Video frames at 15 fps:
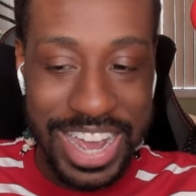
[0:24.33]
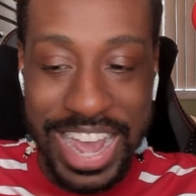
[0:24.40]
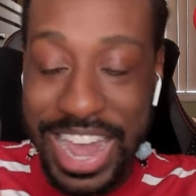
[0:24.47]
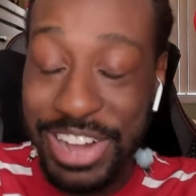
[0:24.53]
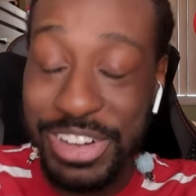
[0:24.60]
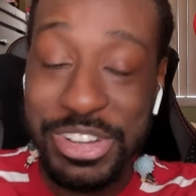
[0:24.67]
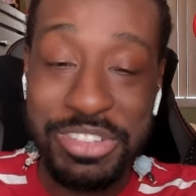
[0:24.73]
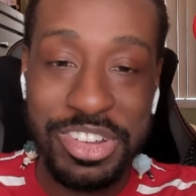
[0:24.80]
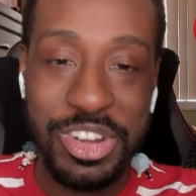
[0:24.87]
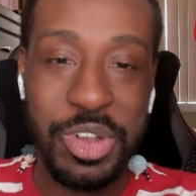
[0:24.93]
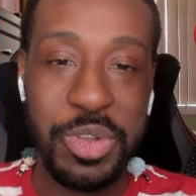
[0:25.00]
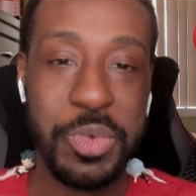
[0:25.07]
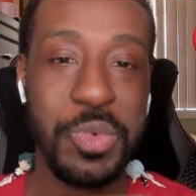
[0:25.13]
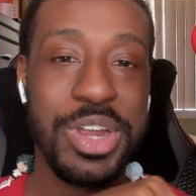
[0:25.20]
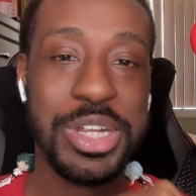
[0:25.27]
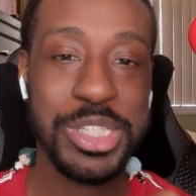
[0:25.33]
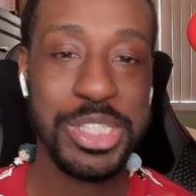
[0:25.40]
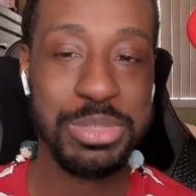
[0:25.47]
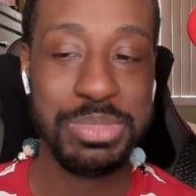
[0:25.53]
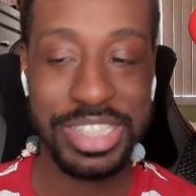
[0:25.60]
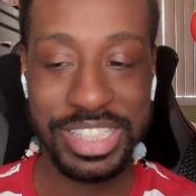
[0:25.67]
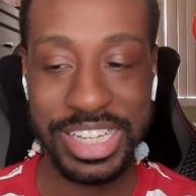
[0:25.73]
I don't even know where
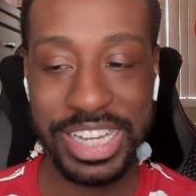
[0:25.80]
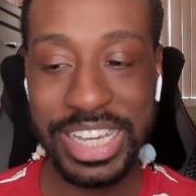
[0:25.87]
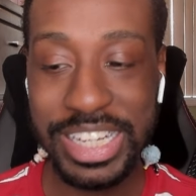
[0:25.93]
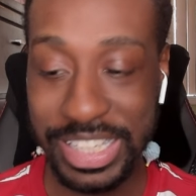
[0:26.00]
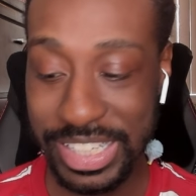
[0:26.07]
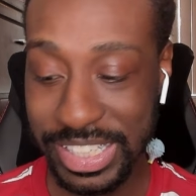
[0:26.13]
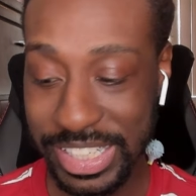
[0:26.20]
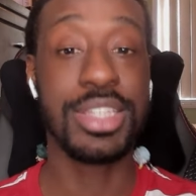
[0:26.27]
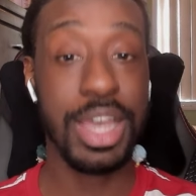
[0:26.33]
to begin.